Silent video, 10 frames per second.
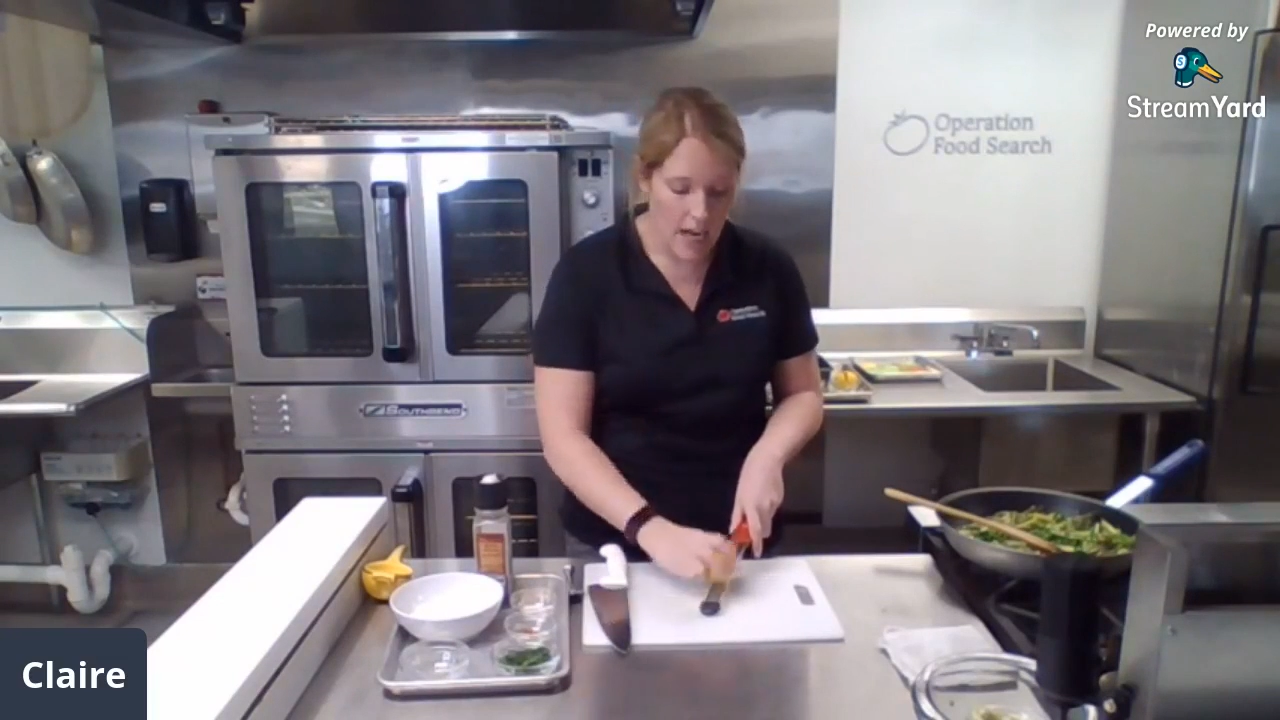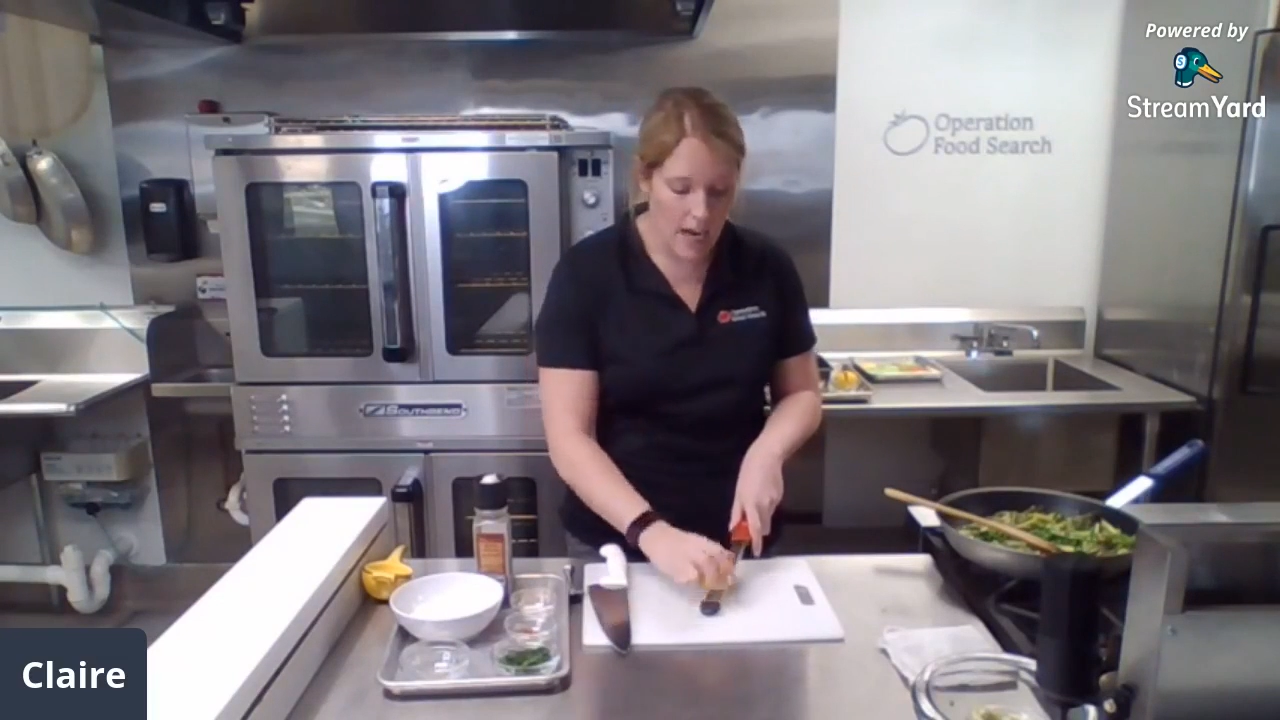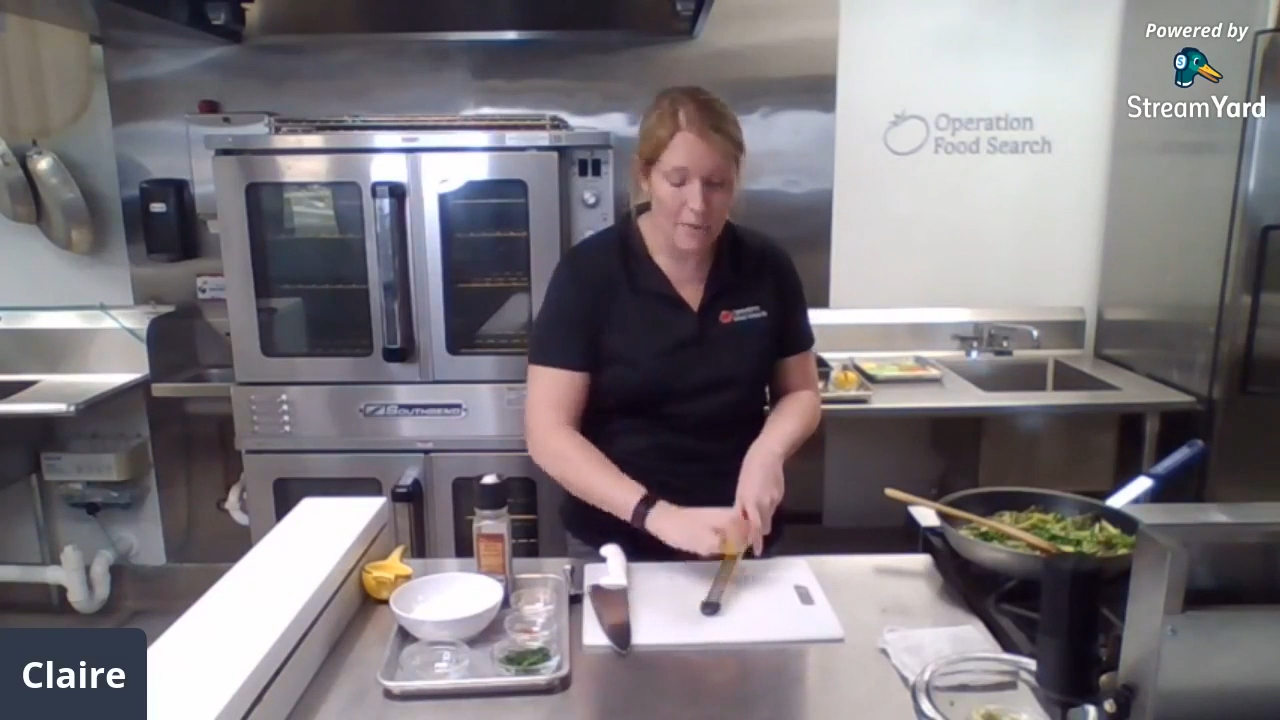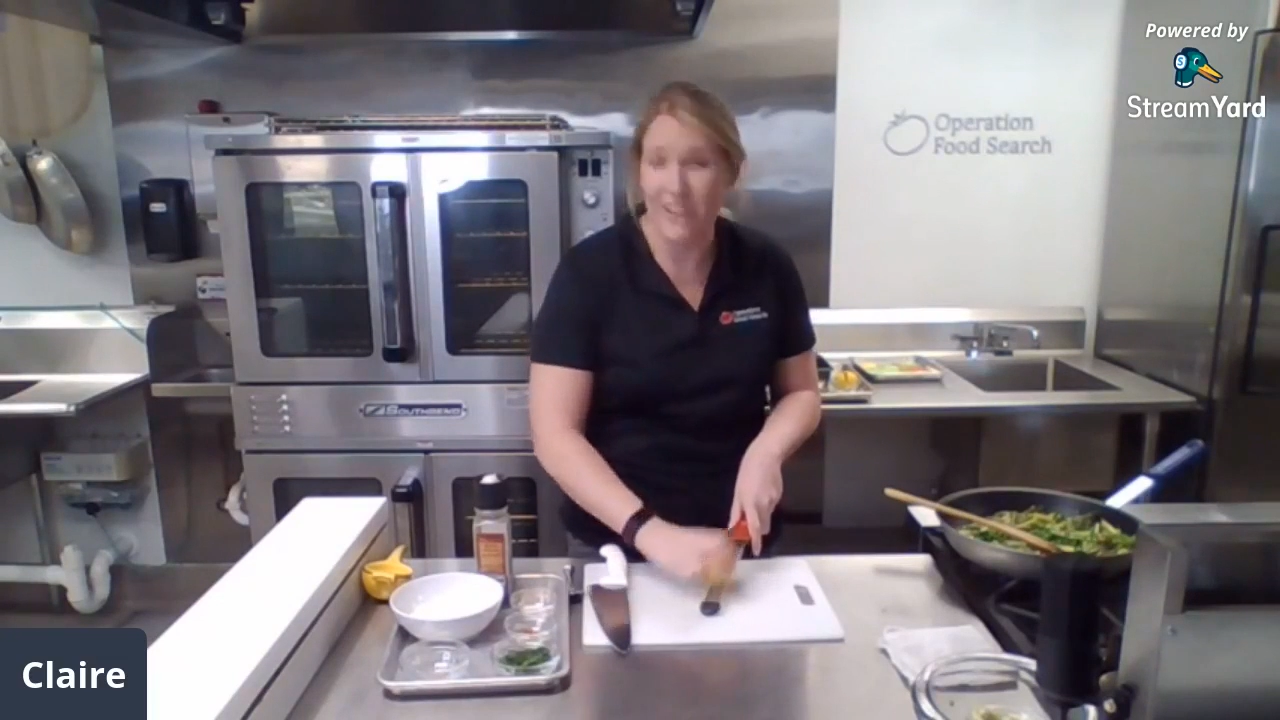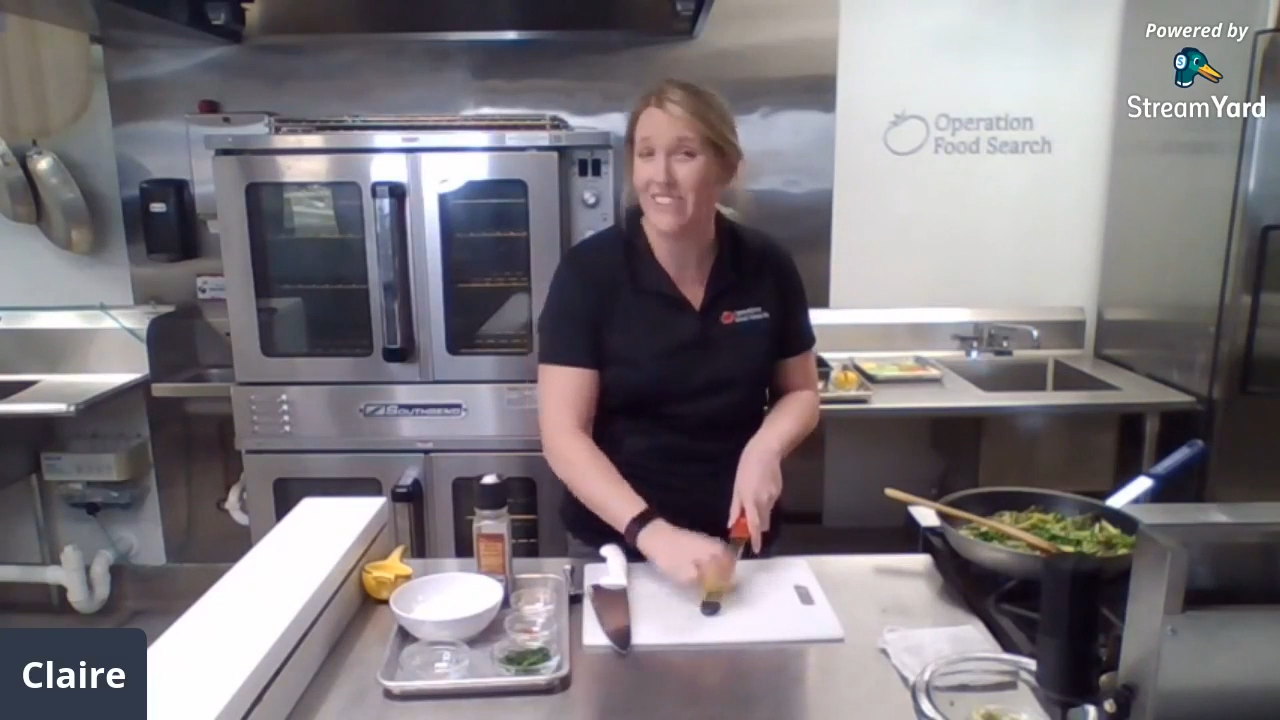
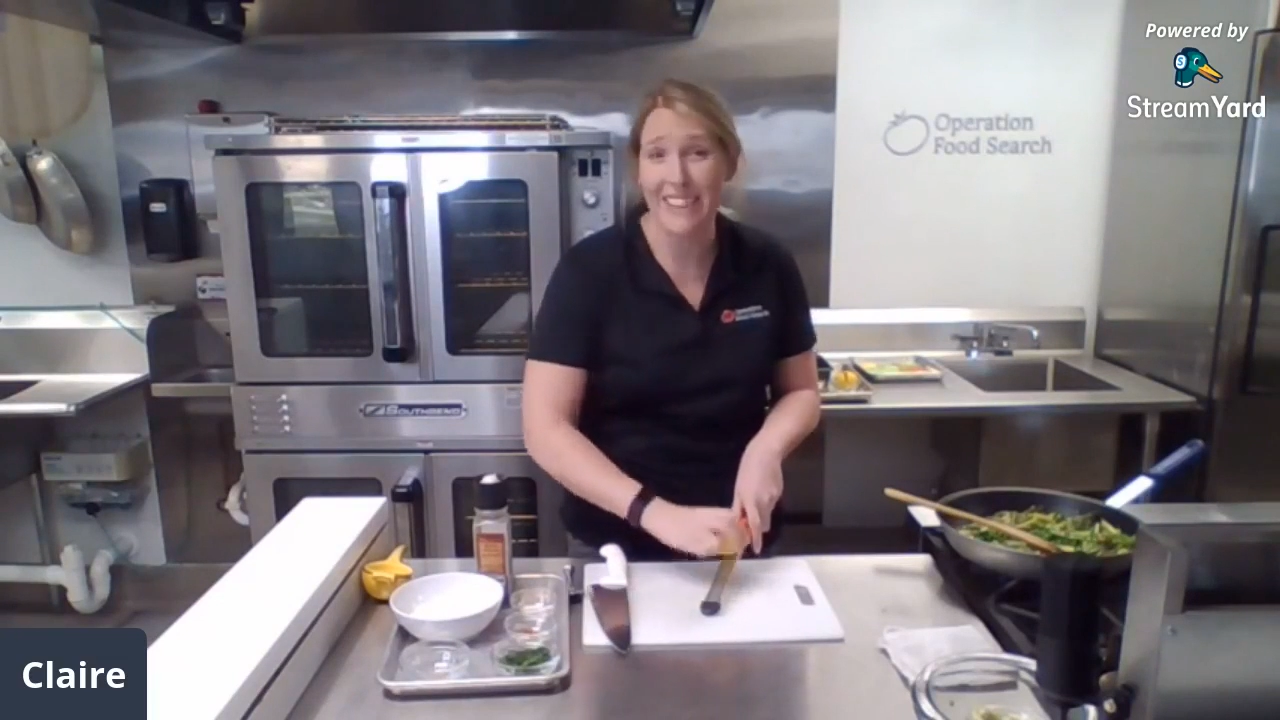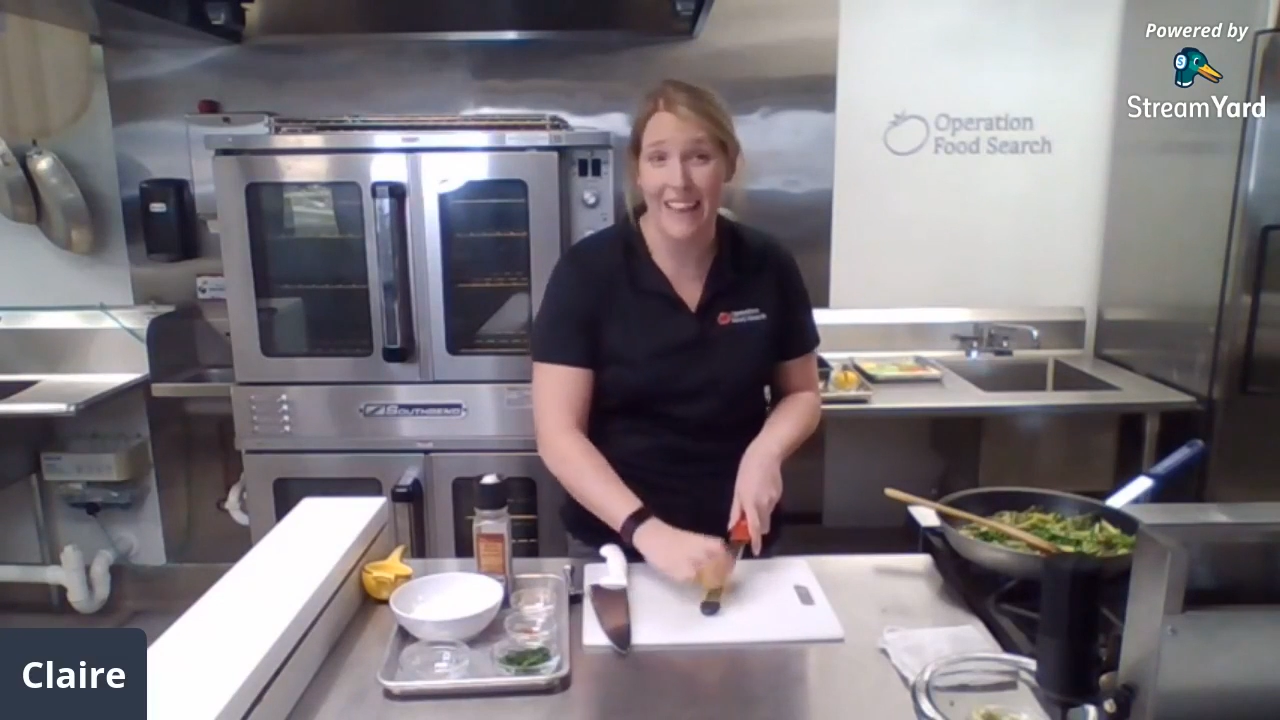or even